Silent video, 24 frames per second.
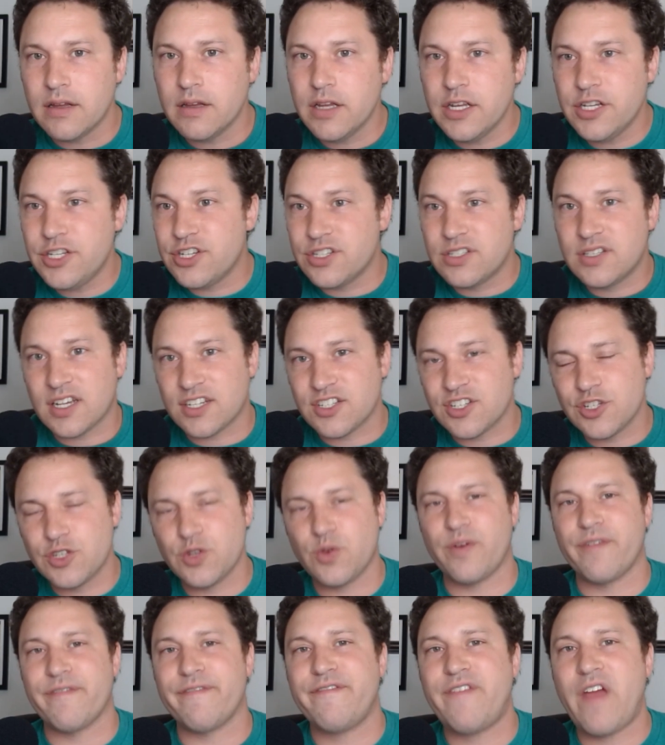He just doesn't
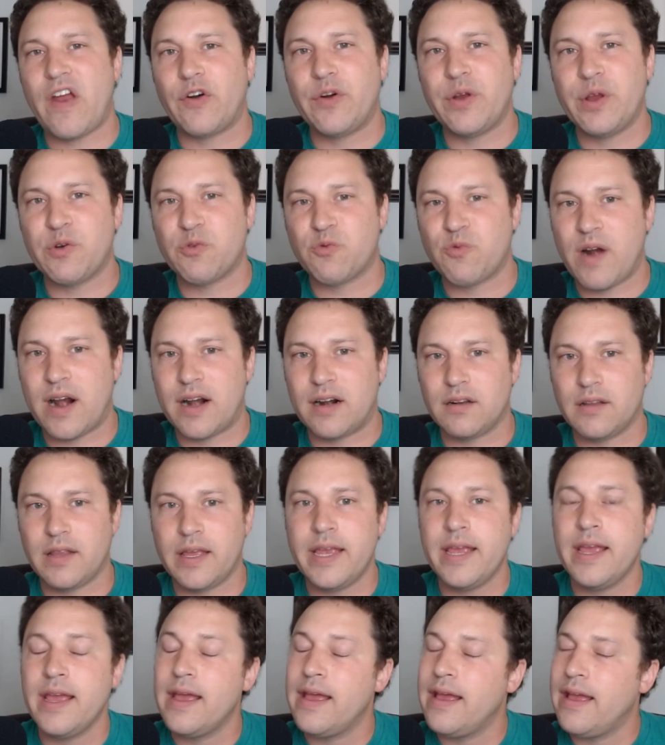do it very rarely.
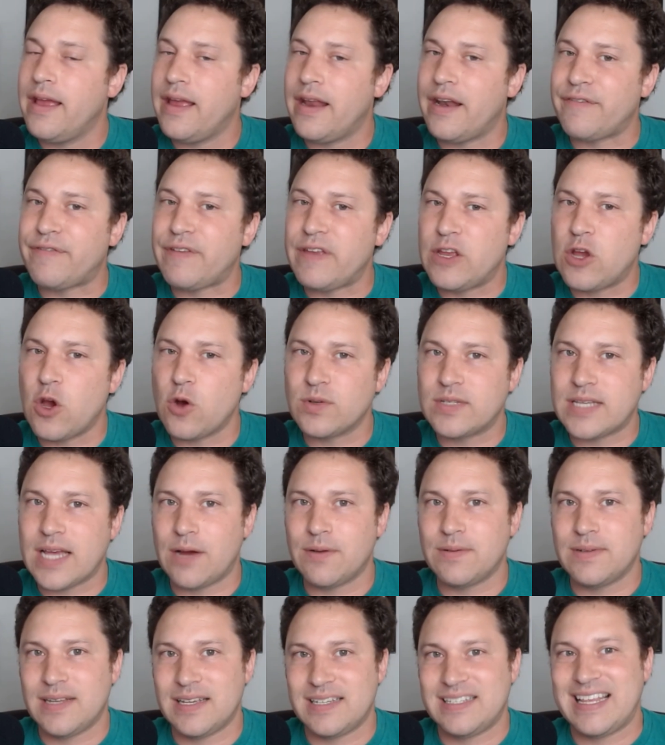And if he goes
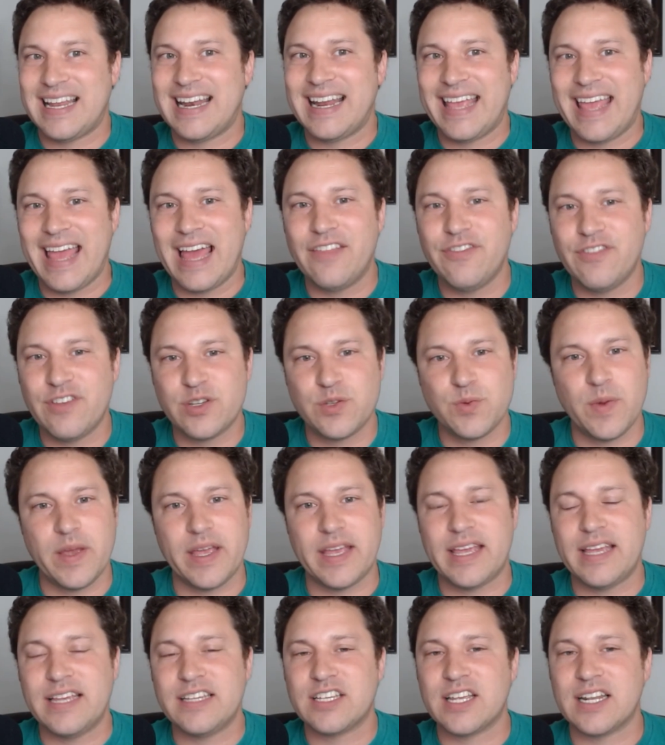out and does that again this
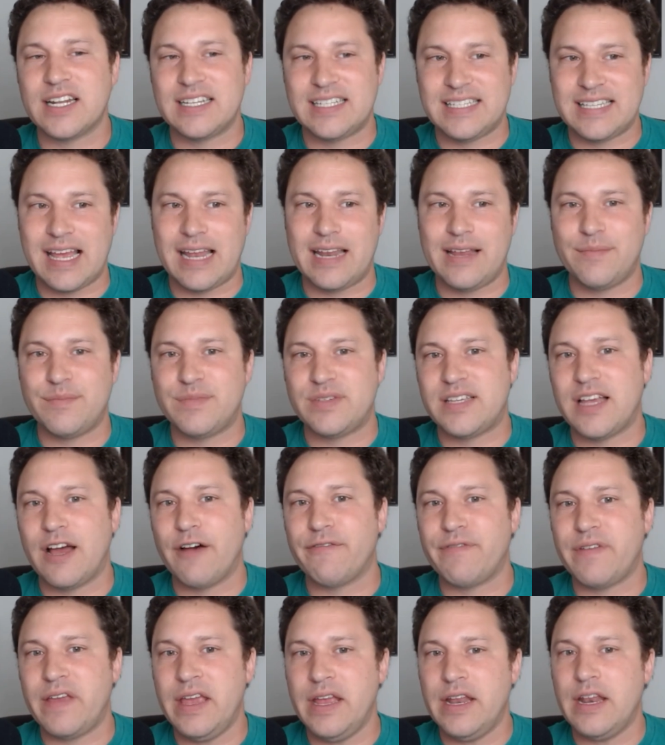week, he's going to set
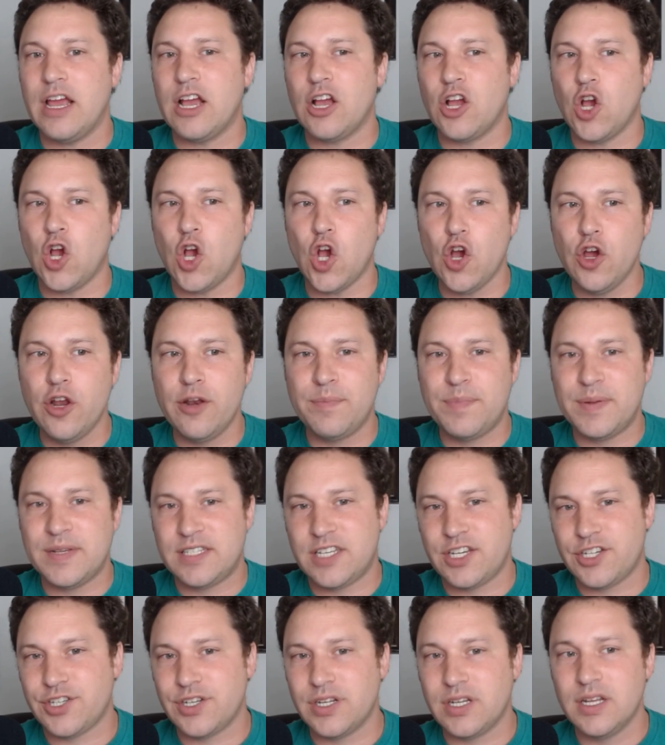himself in good
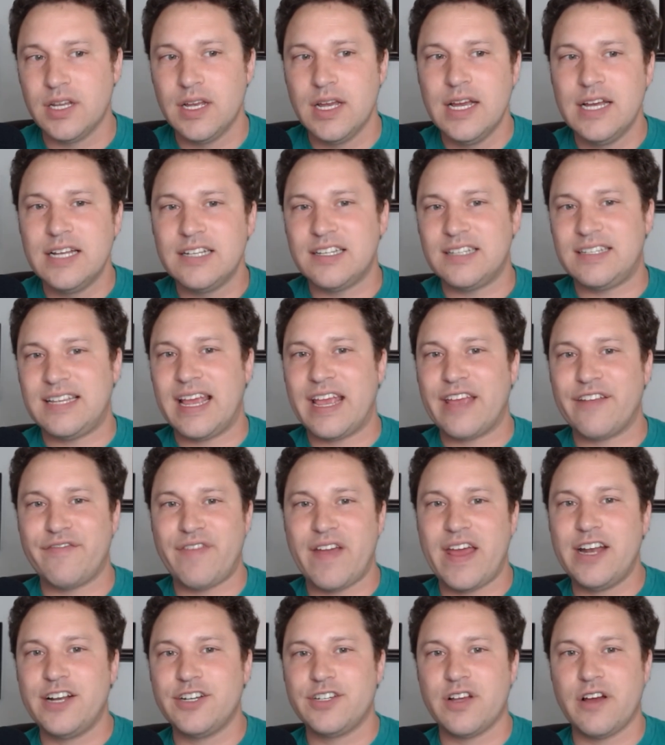position to take
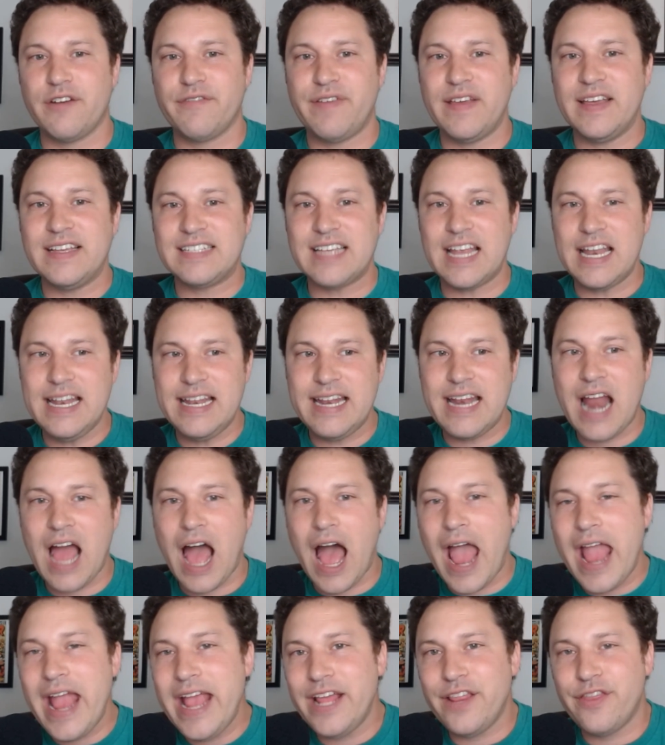advantage of his
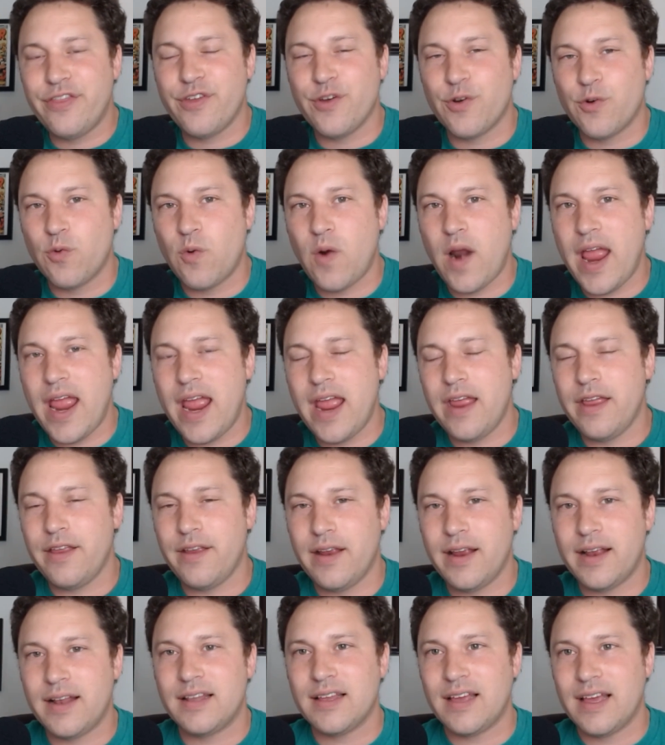9th
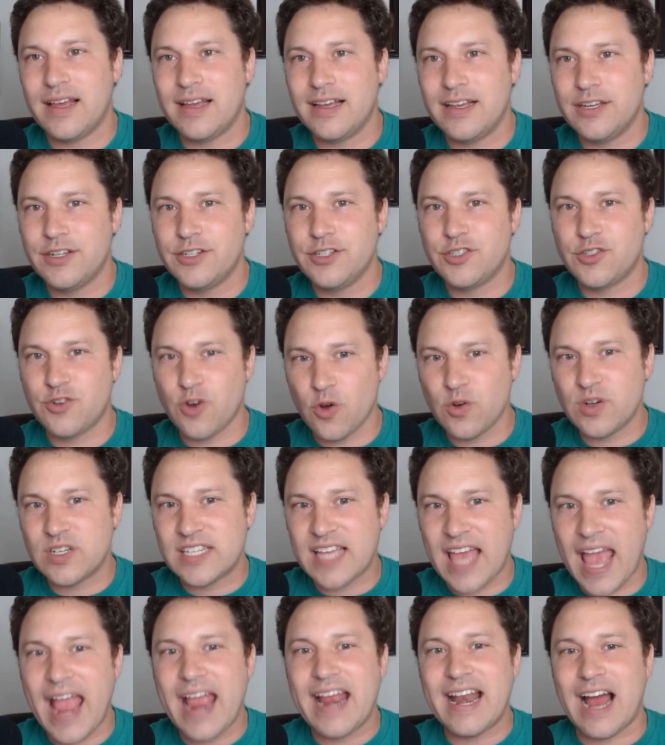rate strokes
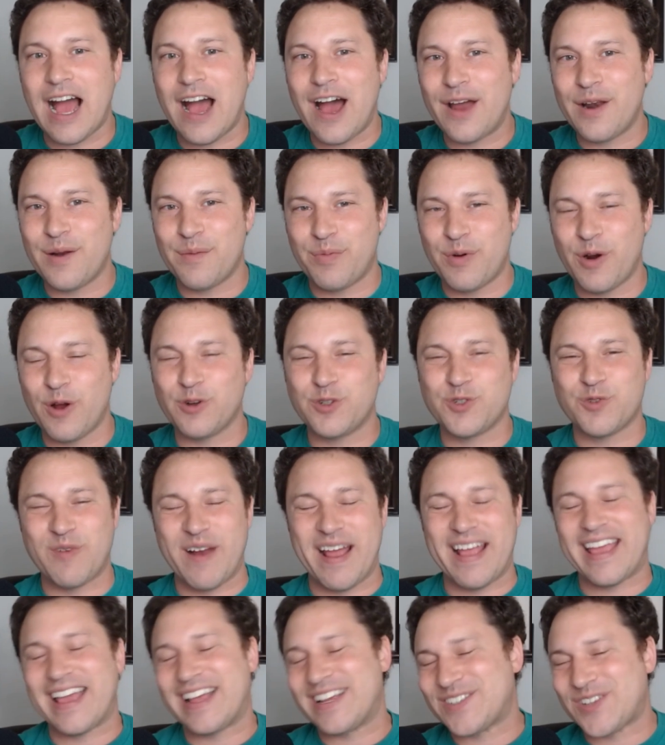gain on approach
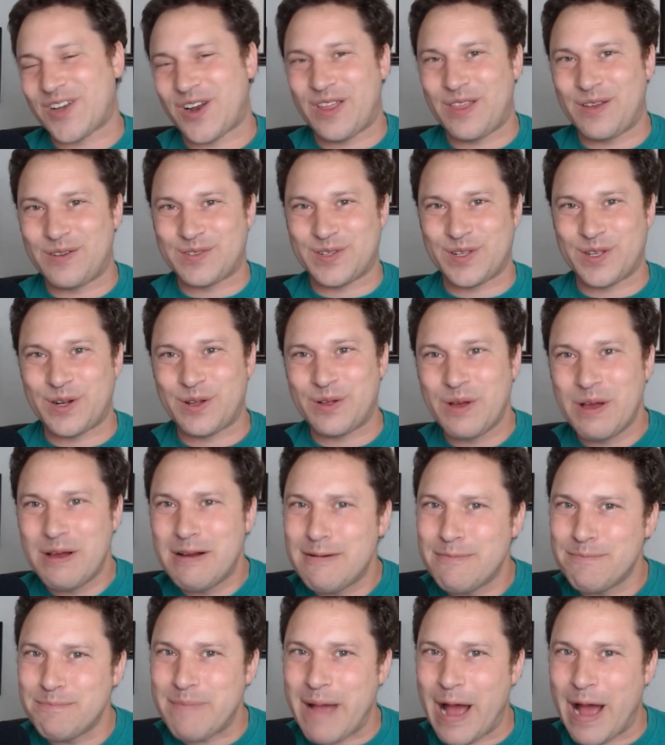ranking. Sorry, that was a little
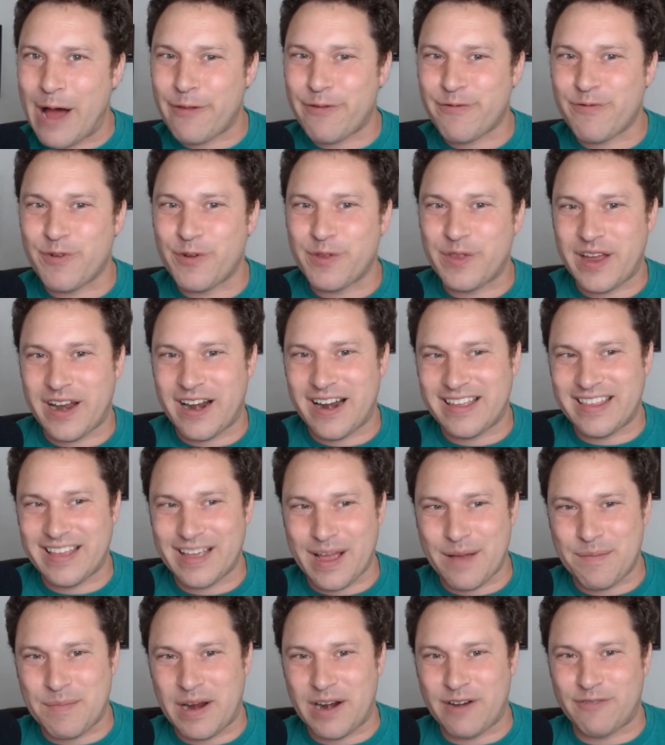mouthful there. I think
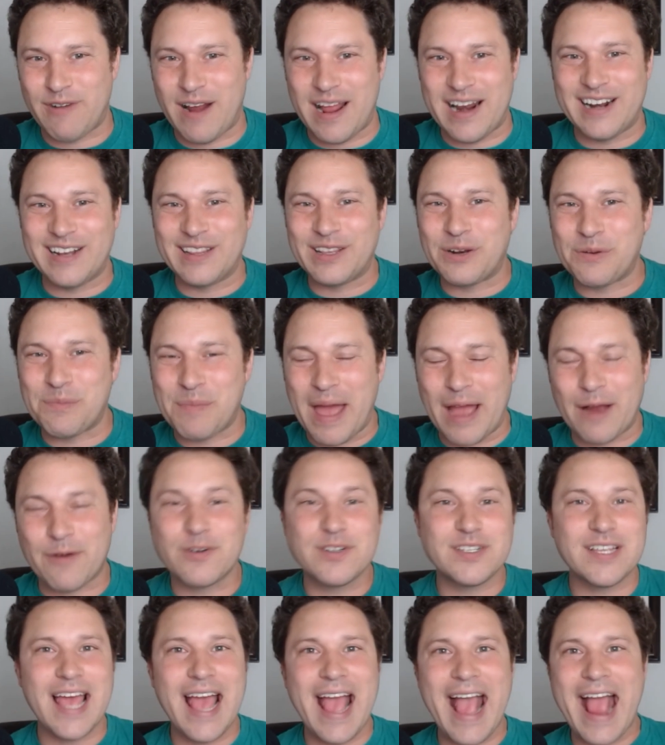I might have read it a little
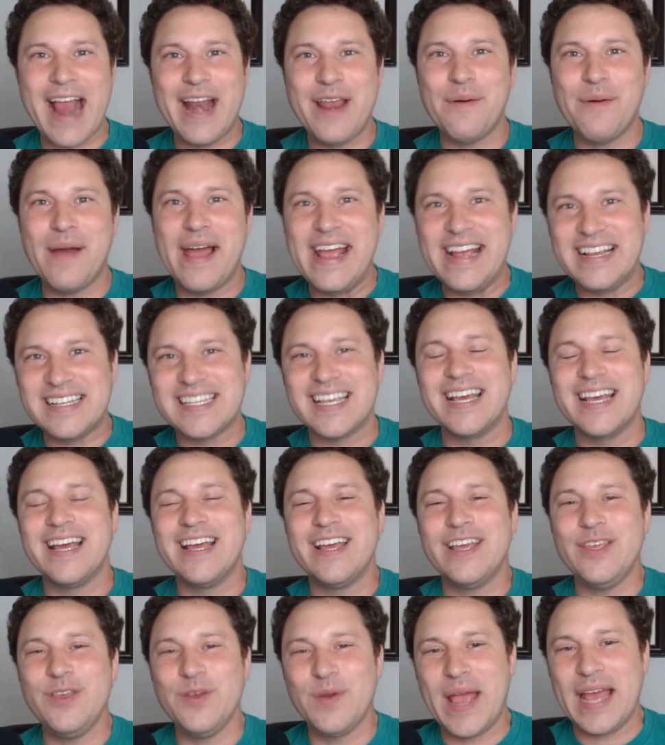backwards. Anyways,
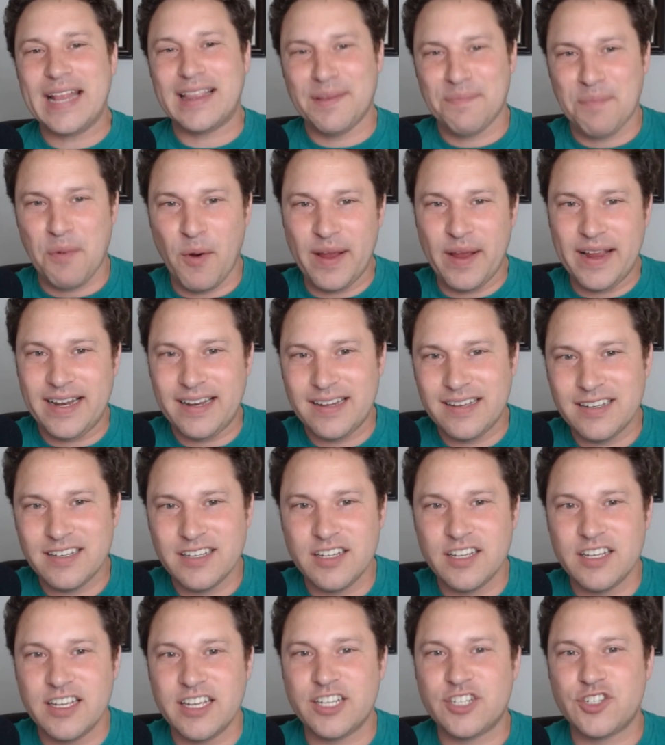you get the point.
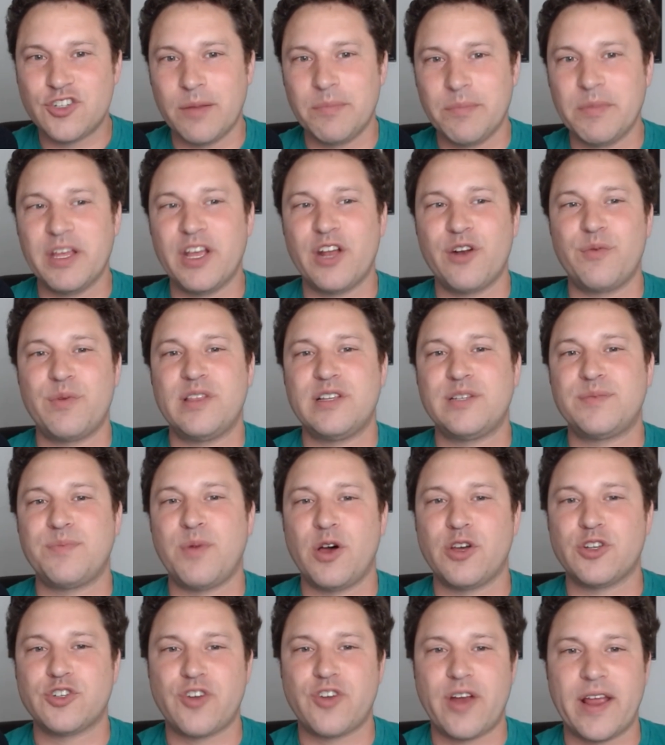Extremely good with his
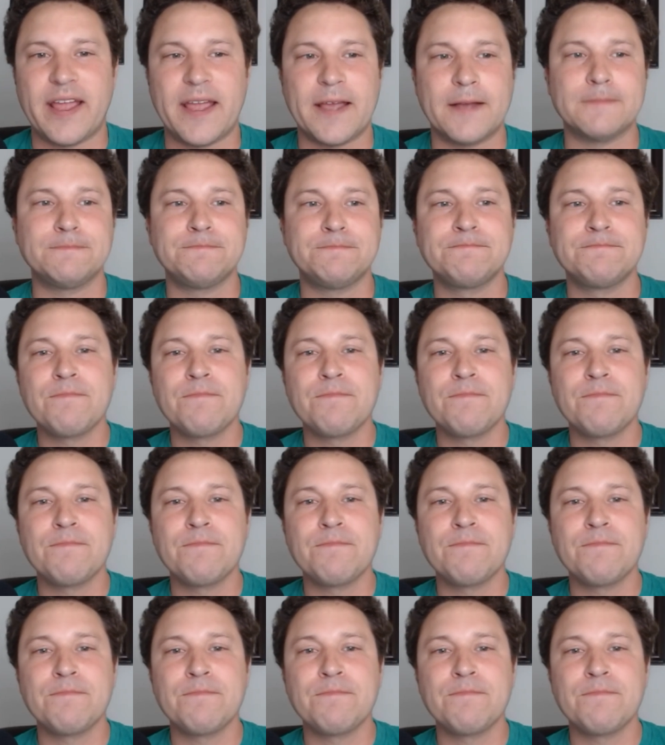ball striking.